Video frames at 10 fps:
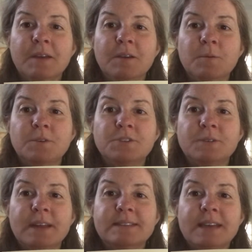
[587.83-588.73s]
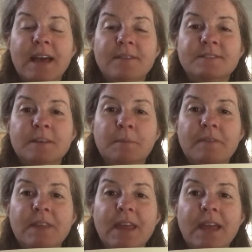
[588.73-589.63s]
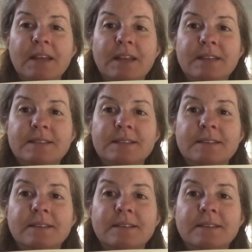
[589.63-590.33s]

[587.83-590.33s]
Would you like to have some of the candies?